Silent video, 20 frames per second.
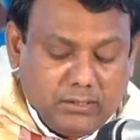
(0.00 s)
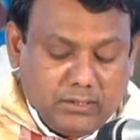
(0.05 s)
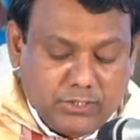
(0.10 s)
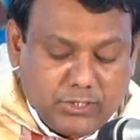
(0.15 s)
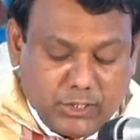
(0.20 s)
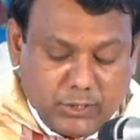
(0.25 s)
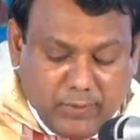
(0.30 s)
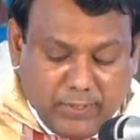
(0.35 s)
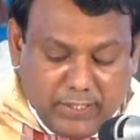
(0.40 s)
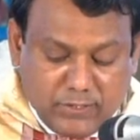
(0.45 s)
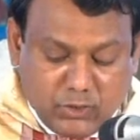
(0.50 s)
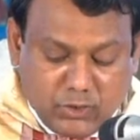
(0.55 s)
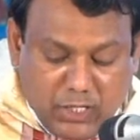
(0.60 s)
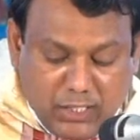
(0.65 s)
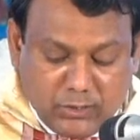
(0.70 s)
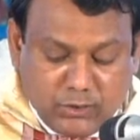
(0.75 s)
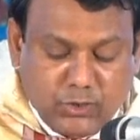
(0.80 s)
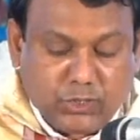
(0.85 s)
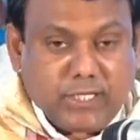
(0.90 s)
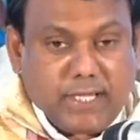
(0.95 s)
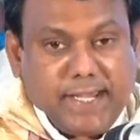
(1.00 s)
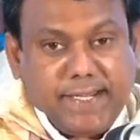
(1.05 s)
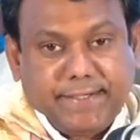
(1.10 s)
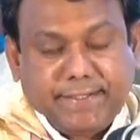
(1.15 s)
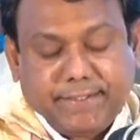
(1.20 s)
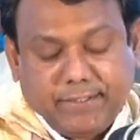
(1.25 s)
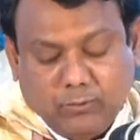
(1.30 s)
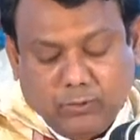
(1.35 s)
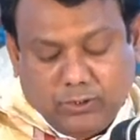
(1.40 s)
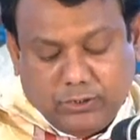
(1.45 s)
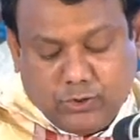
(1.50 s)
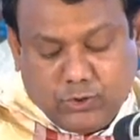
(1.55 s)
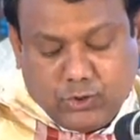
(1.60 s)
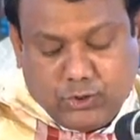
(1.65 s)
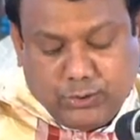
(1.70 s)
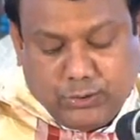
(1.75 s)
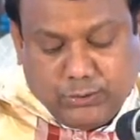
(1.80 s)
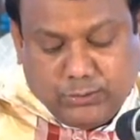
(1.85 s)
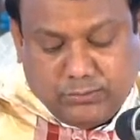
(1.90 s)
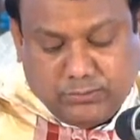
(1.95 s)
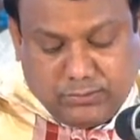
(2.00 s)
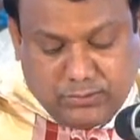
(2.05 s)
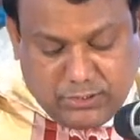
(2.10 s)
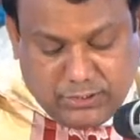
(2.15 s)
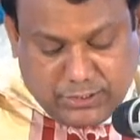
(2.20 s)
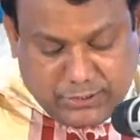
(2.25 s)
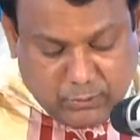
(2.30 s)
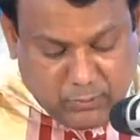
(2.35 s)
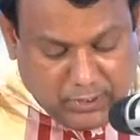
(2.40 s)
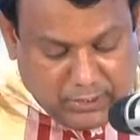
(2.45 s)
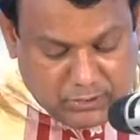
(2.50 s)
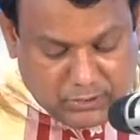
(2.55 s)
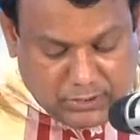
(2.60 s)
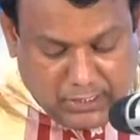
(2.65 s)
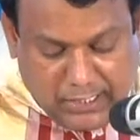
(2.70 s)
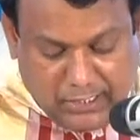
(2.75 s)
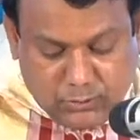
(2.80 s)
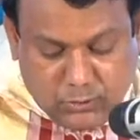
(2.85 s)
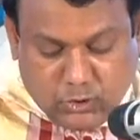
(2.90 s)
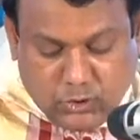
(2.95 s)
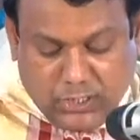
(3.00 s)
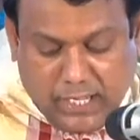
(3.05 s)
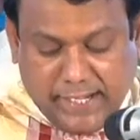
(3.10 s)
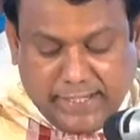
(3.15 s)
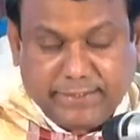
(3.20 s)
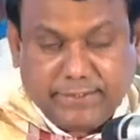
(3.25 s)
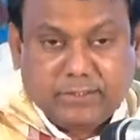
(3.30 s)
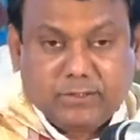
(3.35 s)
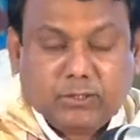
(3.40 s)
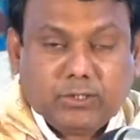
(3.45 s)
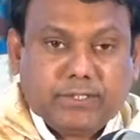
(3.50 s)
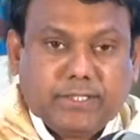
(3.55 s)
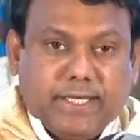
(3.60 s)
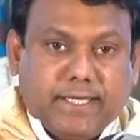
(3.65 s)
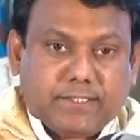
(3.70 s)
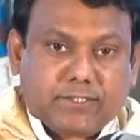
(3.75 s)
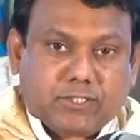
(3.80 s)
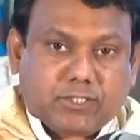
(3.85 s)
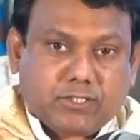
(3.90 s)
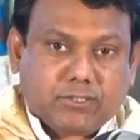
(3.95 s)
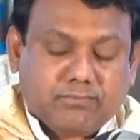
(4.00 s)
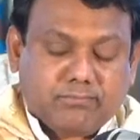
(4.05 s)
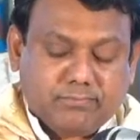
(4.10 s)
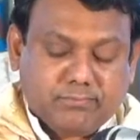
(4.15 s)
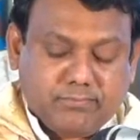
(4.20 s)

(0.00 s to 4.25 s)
She was outstanding in virtue, she was outstanding in goodness.